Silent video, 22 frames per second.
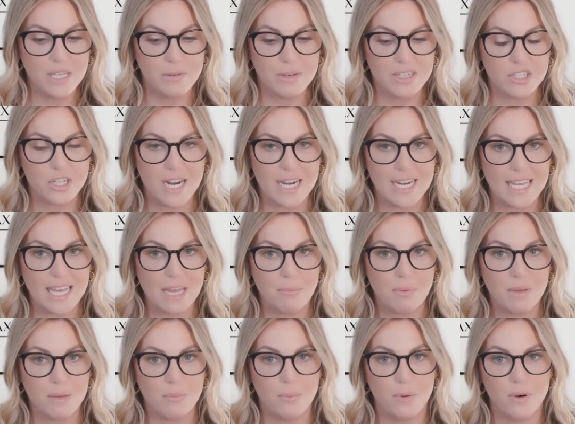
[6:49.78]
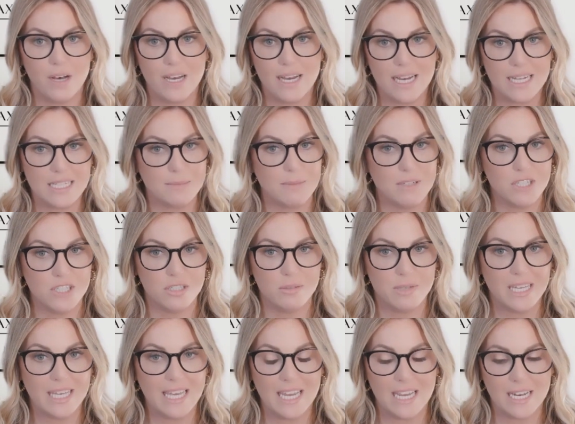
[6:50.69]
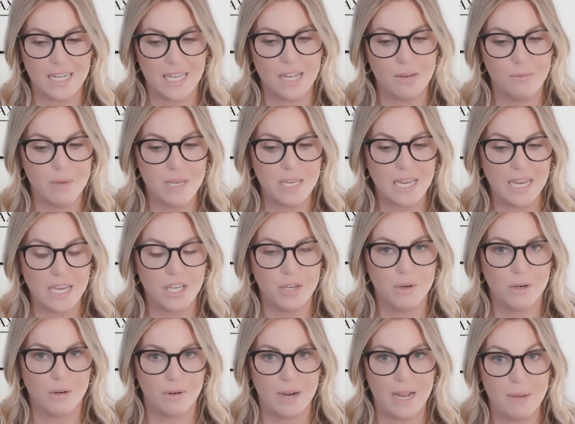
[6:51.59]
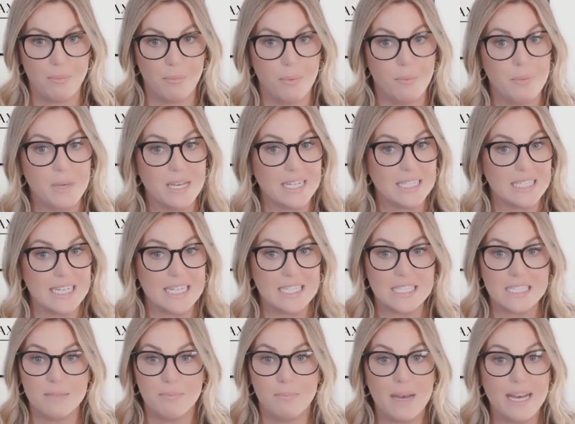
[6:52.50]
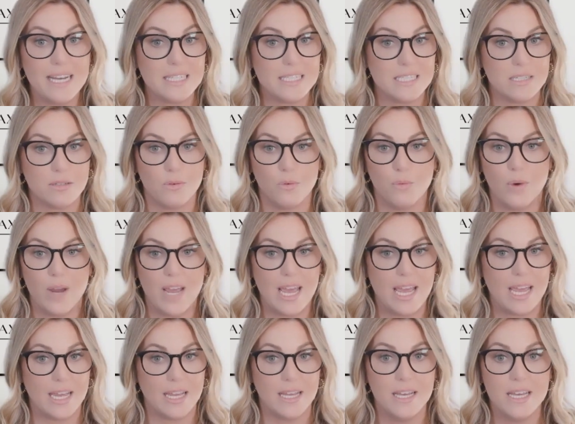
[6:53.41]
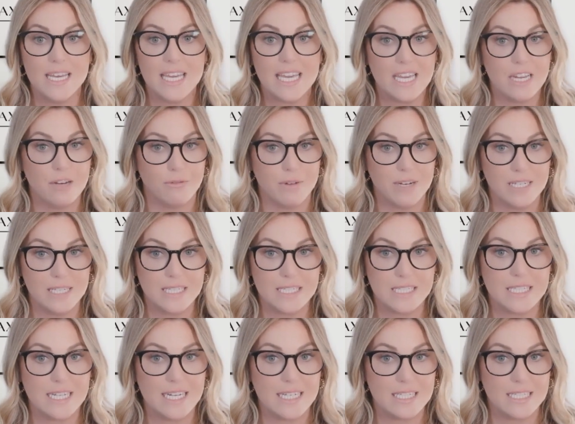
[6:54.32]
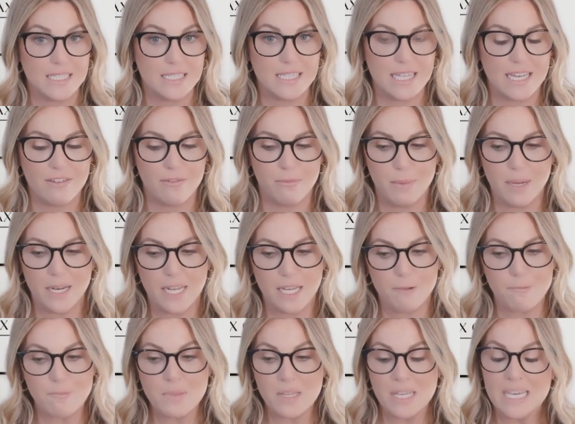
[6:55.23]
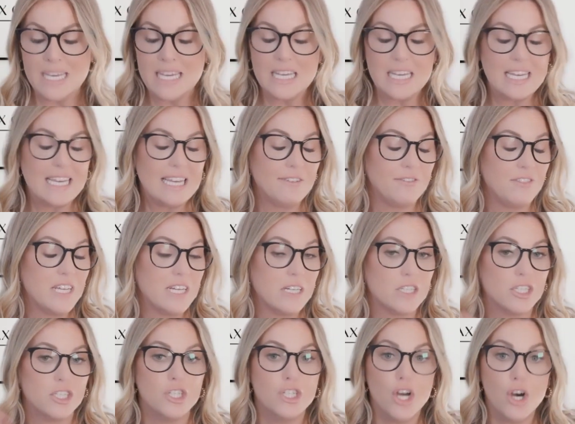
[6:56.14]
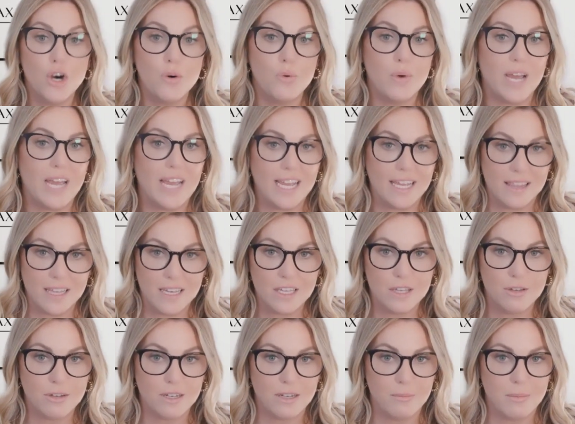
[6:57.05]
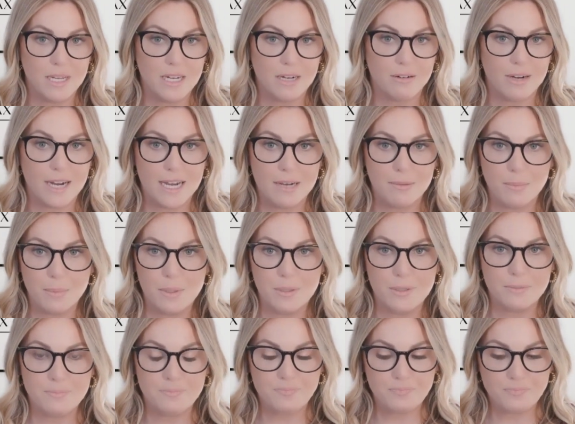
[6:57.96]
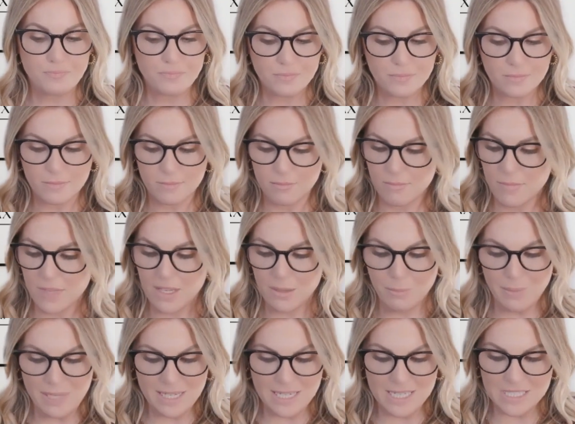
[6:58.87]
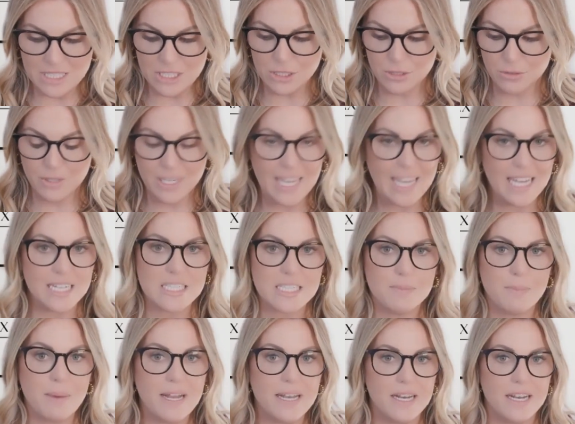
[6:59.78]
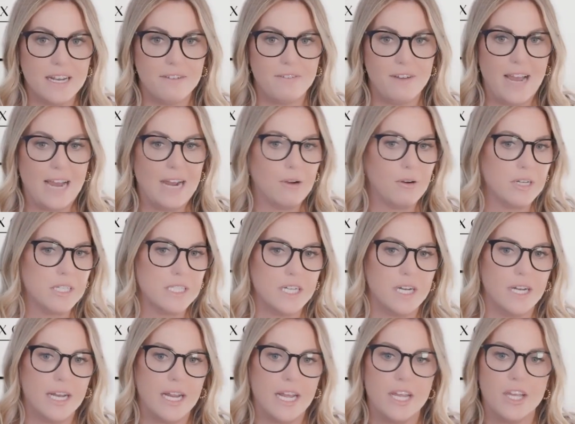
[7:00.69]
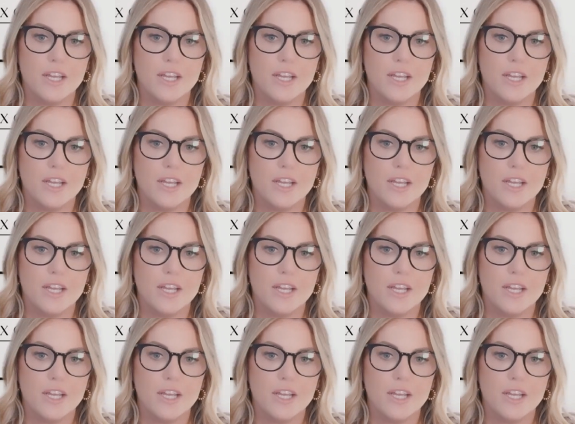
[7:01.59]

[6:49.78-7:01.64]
we try to get people as much as we can can we get you a rep? Because that's the best way in real estate to save money. If there's no way that you can be a rep, because you can't spend enough hours on it,